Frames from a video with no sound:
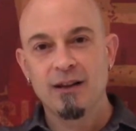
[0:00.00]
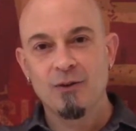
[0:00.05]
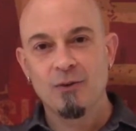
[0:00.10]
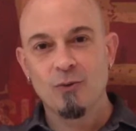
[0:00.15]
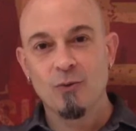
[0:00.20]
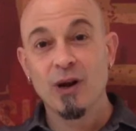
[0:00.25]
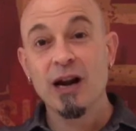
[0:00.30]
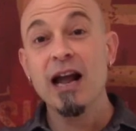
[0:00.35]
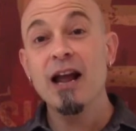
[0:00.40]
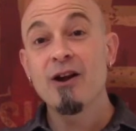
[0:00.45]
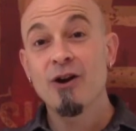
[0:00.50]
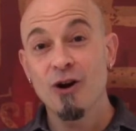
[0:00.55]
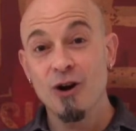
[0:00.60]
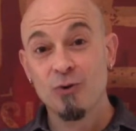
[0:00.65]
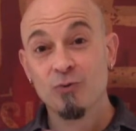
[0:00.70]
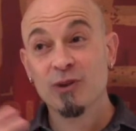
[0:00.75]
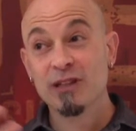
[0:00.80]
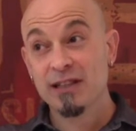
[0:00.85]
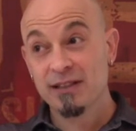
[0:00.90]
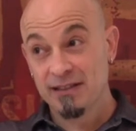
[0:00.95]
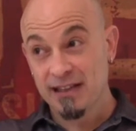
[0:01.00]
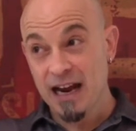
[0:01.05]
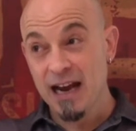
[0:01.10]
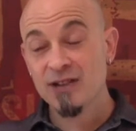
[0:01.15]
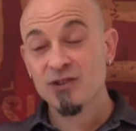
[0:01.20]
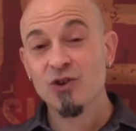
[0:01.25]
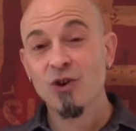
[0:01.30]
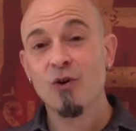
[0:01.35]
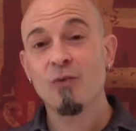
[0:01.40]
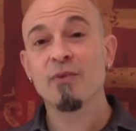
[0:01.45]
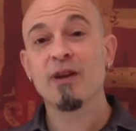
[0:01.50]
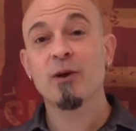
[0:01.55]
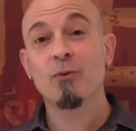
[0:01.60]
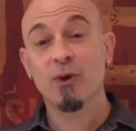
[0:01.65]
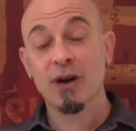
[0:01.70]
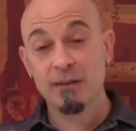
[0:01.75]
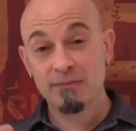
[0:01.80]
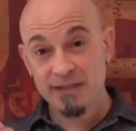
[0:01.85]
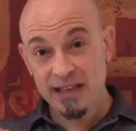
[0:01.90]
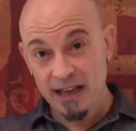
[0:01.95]
What I heard, what this guy told me, and
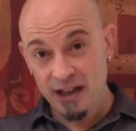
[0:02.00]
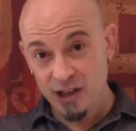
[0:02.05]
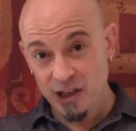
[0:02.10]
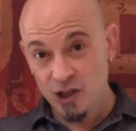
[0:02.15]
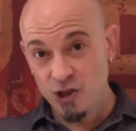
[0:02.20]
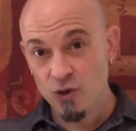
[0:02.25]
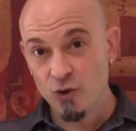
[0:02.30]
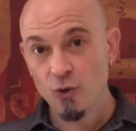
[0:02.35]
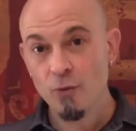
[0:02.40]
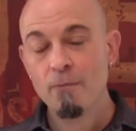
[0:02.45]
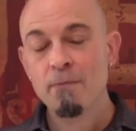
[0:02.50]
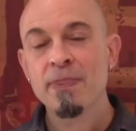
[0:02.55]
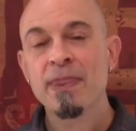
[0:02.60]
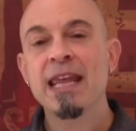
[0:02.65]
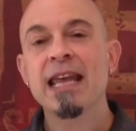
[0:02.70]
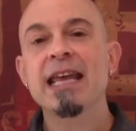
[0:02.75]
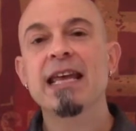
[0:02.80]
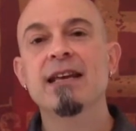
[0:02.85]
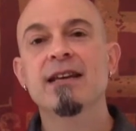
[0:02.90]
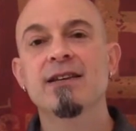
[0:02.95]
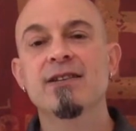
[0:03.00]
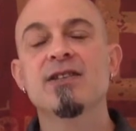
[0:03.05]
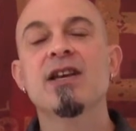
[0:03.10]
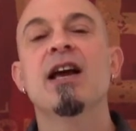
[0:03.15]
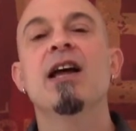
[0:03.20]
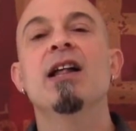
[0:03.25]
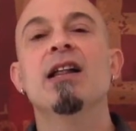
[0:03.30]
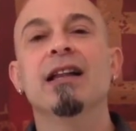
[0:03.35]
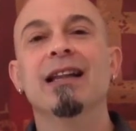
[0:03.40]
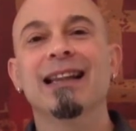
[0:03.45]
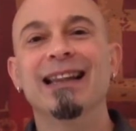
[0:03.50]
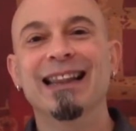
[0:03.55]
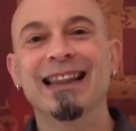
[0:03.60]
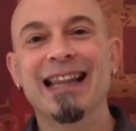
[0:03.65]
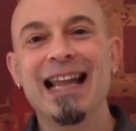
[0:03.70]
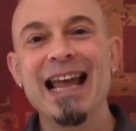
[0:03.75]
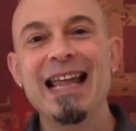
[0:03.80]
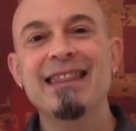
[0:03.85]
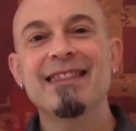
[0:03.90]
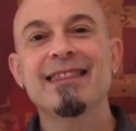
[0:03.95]
what I'm telling you is
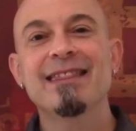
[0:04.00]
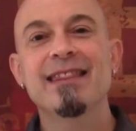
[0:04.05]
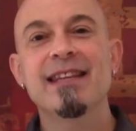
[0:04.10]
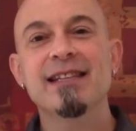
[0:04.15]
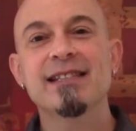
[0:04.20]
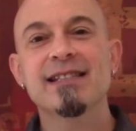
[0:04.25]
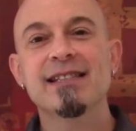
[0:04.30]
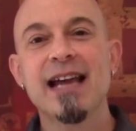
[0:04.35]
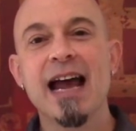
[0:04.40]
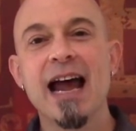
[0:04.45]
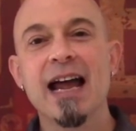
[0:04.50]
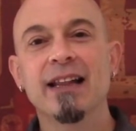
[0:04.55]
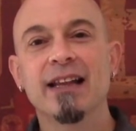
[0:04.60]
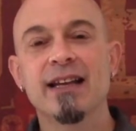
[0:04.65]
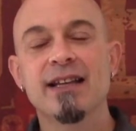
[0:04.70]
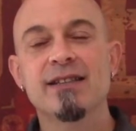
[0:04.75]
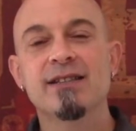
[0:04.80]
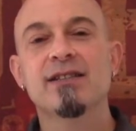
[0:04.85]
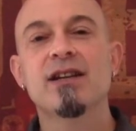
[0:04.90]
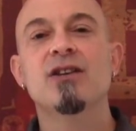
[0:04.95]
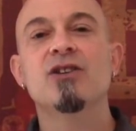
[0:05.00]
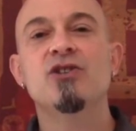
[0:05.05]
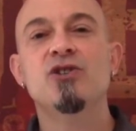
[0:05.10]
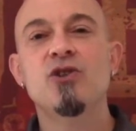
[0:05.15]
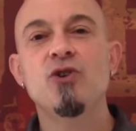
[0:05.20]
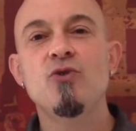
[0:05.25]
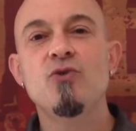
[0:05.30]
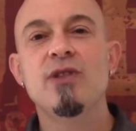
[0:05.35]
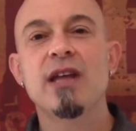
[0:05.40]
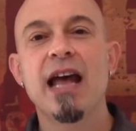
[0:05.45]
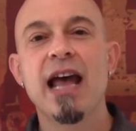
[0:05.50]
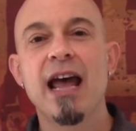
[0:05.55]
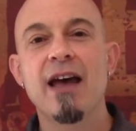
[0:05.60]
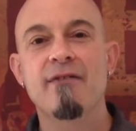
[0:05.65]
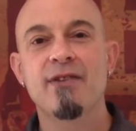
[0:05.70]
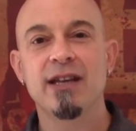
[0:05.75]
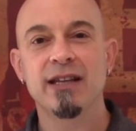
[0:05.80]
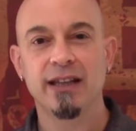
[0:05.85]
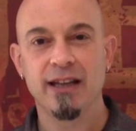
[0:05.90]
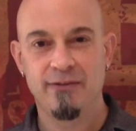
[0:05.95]
let the silence do the
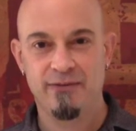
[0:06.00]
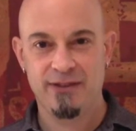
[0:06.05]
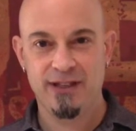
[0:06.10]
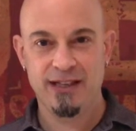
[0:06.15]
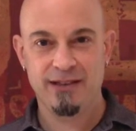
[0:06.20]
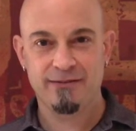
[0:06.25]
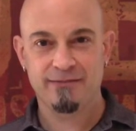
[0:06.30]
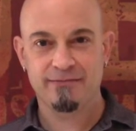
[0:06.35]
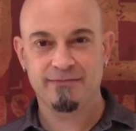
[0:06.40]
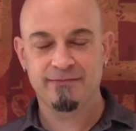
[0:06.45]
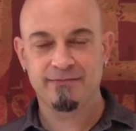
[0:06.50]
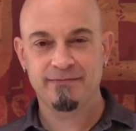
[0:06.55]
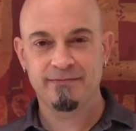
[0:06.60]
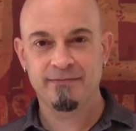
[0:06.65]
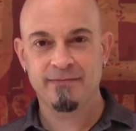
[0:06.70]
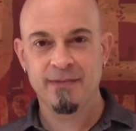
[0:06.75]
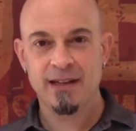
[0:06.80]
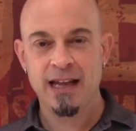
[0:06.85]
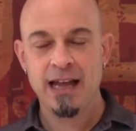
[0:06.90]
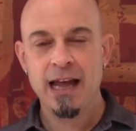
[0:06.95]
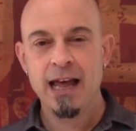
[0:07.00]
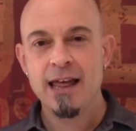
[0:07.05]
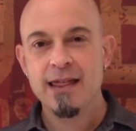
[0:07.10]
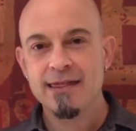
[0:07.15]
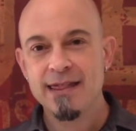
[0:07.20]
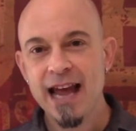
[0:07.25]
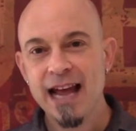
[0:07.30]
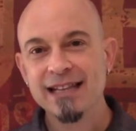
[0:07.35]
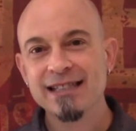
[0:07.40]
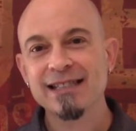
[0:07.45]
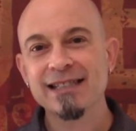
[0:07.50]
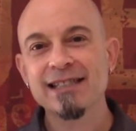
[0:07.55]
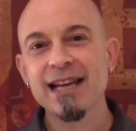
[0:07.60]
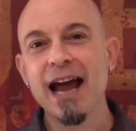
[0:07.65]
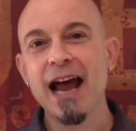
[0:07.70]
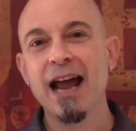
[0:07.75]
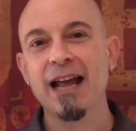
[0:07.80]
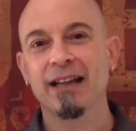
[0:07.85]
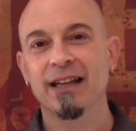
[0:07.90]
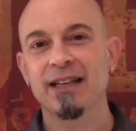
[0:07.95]
heavy lifting. That
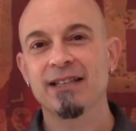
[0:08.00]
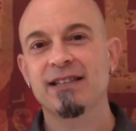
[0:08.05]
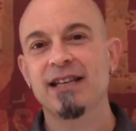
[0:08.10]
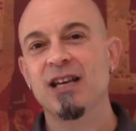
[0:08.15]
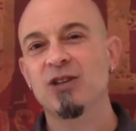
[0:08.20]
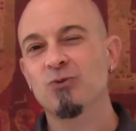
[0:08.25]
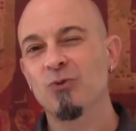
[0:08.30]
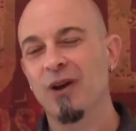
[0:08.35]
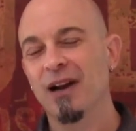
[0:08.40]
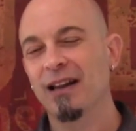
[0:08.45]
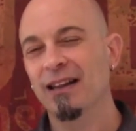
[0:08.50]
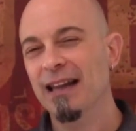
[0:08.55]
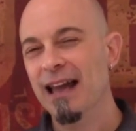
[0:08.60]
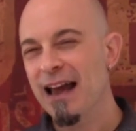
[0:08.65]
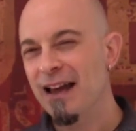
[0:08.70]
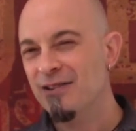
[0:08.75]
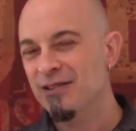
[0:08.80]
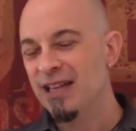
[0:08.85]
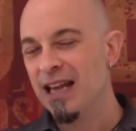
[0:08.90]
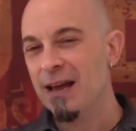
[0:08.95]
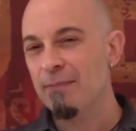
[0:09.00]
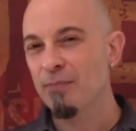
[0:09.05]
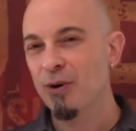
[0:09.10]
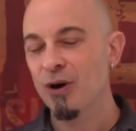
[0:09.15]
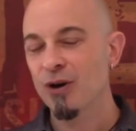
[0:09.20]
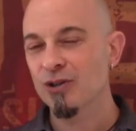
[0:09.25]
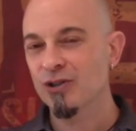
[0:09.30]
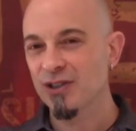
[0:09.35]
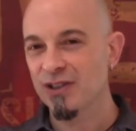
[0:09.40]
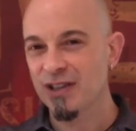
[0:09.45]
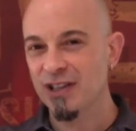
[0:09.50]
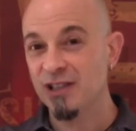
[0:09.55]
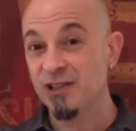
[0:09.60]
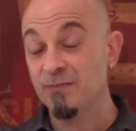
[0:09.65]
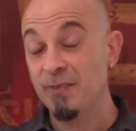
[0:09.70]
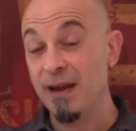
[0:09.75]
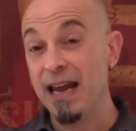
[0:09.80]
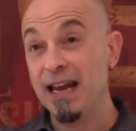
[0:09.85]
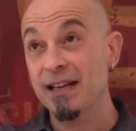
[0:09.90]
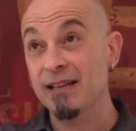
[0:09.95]
silence is what allows that person the
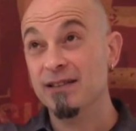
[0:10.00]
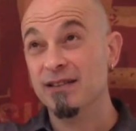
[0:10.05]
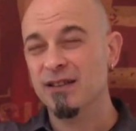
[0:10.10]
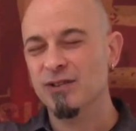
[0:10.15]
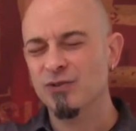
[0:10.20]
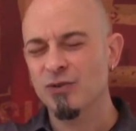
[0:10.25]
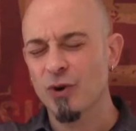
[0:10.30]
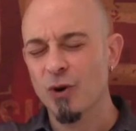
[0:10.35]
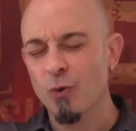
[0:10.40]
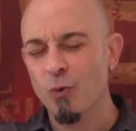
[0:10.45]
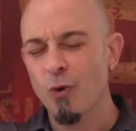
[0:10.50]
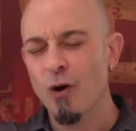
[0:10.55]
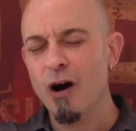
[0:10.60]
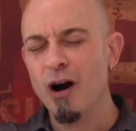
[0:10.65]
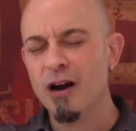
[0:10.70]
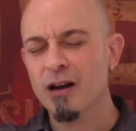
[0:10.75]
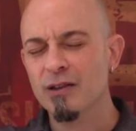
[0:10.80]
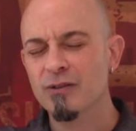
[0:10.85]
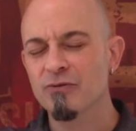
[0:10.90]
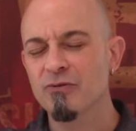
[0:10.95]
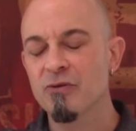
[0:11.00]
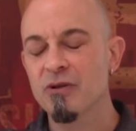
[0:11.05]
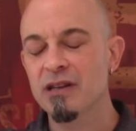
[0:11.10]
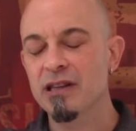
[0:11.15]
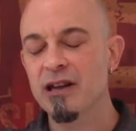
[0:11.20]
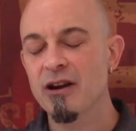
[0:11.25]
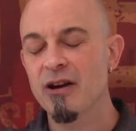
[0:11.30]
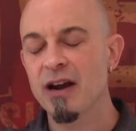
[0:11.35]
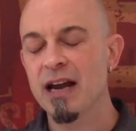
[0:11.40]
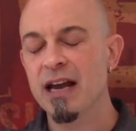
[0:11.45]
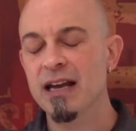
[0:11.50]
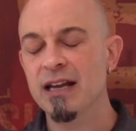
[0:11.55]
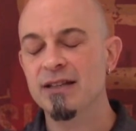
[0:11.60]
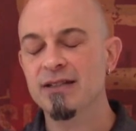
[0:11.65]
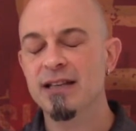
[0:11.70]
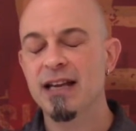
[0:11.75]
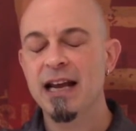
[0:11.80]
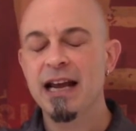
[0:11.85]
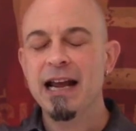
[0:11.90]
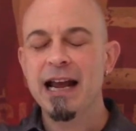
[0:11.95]
space to sort of walk through it in their
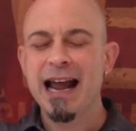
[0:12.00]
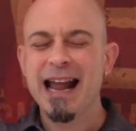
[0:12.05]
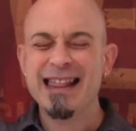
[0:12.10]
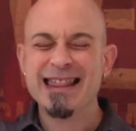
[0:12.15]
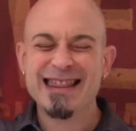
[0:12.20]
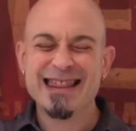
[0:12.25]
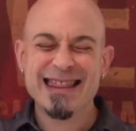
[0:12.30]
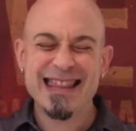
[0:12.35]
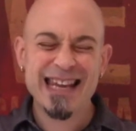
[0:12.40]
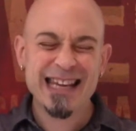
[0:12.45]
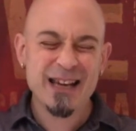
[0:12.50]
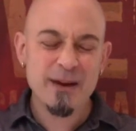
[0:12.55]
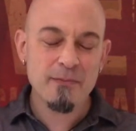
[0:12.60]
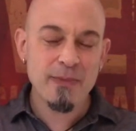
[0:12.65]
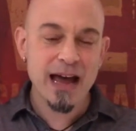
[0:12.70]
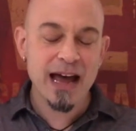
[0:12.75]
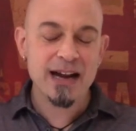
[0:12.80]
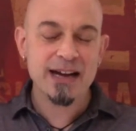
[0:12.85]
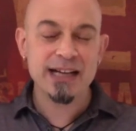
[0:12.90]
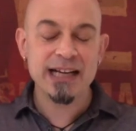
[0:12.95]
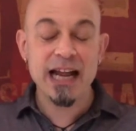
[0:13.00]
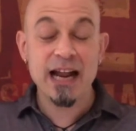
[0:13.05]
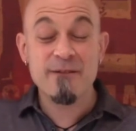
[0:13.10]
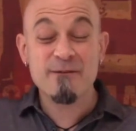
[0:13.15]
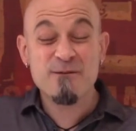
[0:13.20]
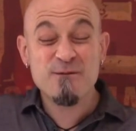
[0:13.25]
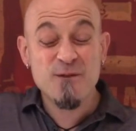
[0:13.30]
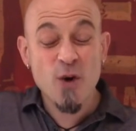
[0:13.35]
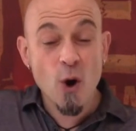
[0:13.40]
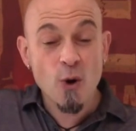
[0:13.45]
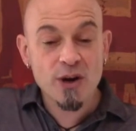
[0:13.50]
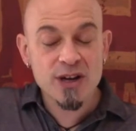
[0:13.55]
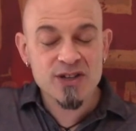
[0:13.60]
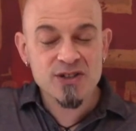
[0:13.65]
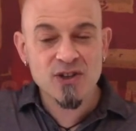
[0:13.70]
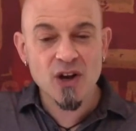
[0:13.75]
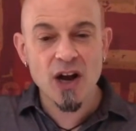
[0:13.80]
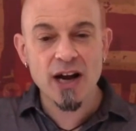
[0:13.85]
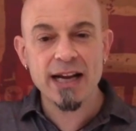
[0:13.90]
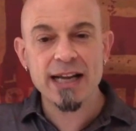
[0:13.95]
heads and think about it and
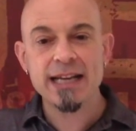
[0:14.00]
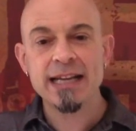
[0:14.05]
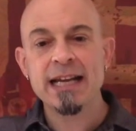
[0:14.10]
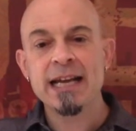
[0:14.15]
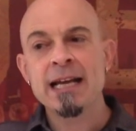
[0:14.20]
focus on it